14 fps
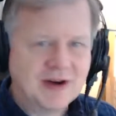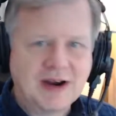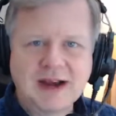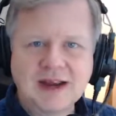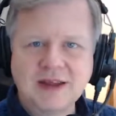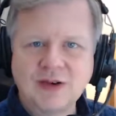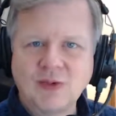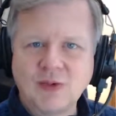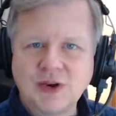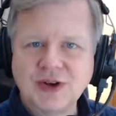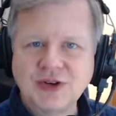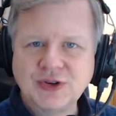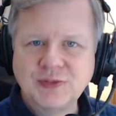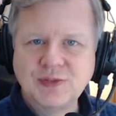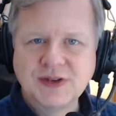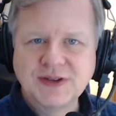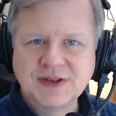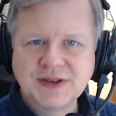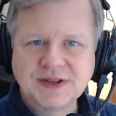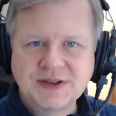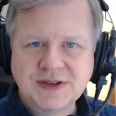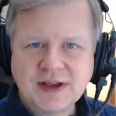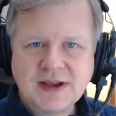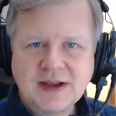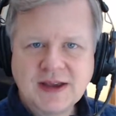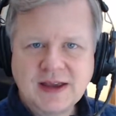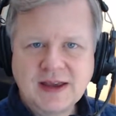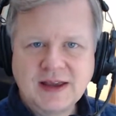and he'll want to do business
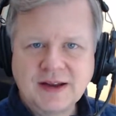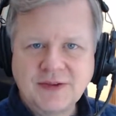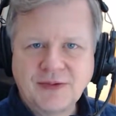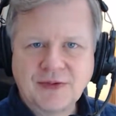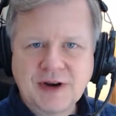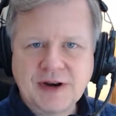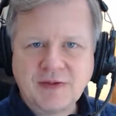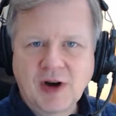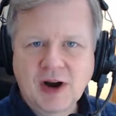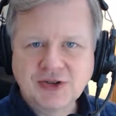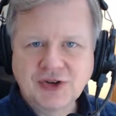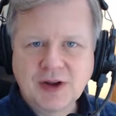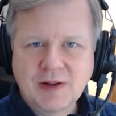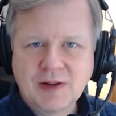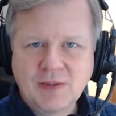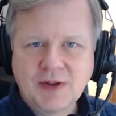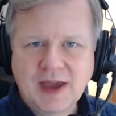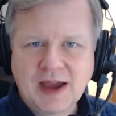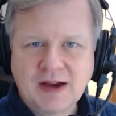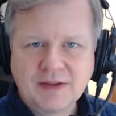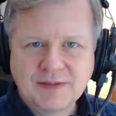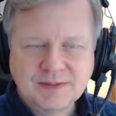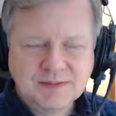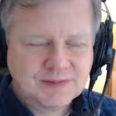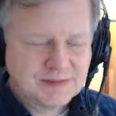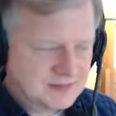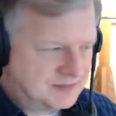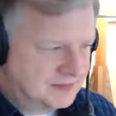in a free Russia without
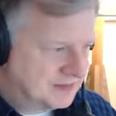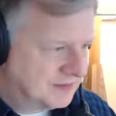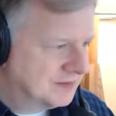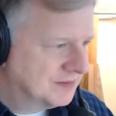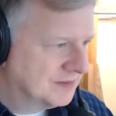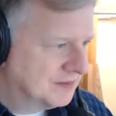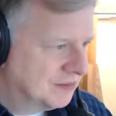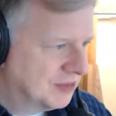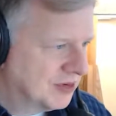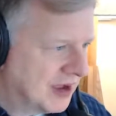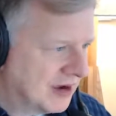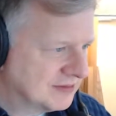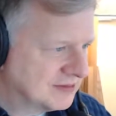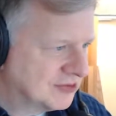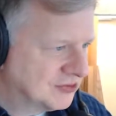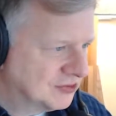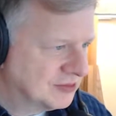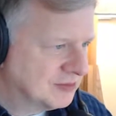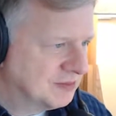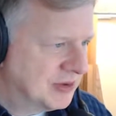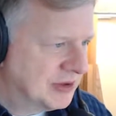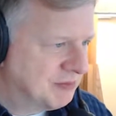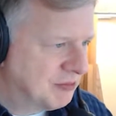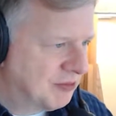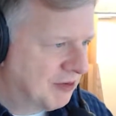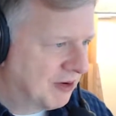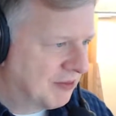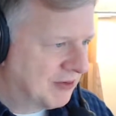certain
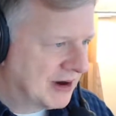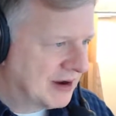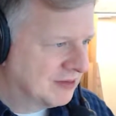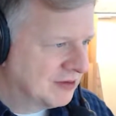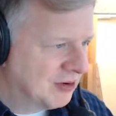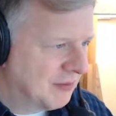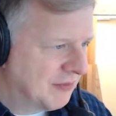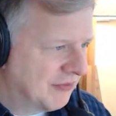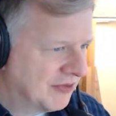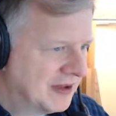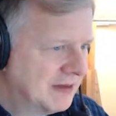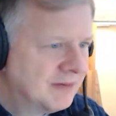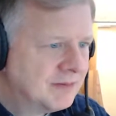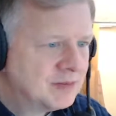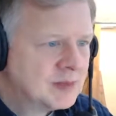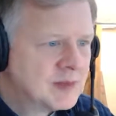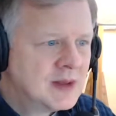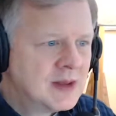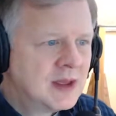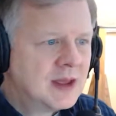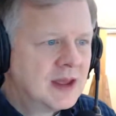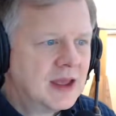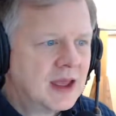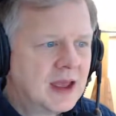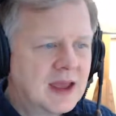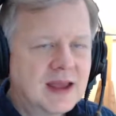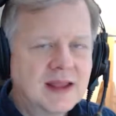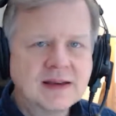people around, hopefully.
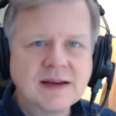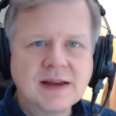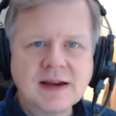And